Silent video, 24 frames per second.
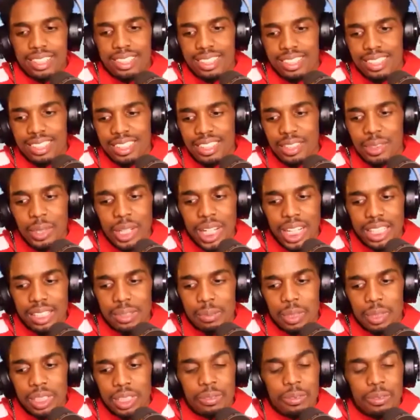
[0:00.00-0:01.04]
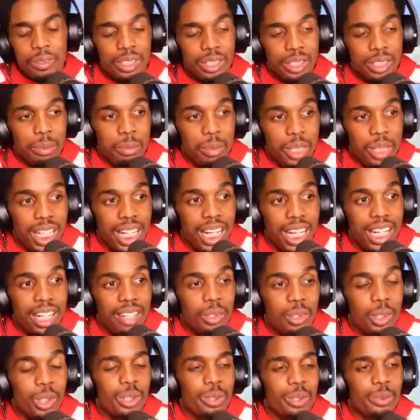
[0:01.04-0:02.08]
you guys much further than me, and I have
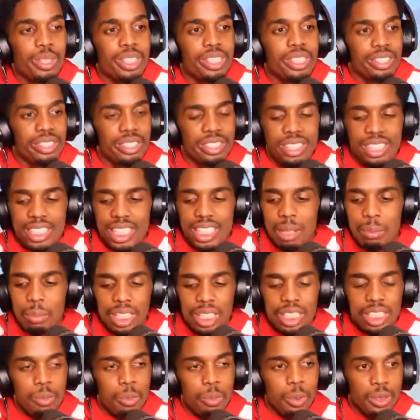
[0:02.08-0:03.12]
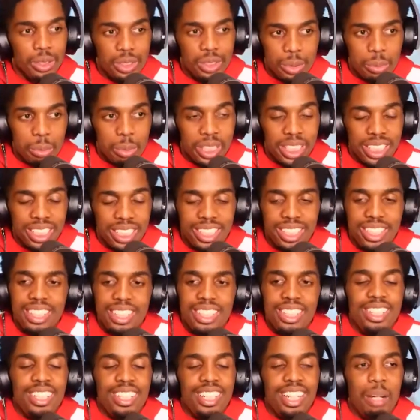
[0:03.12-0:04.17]
all the resources at my disposal, but
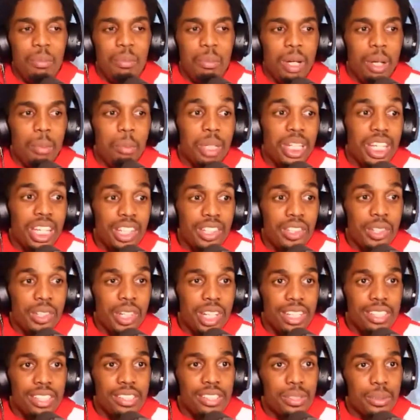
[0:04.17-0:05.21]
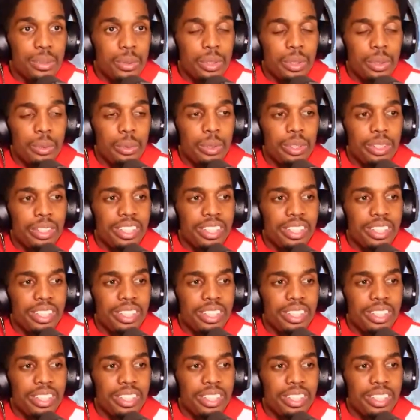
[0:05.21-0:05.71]
I'm, I'm gonna catch you guys soon. Don't worry.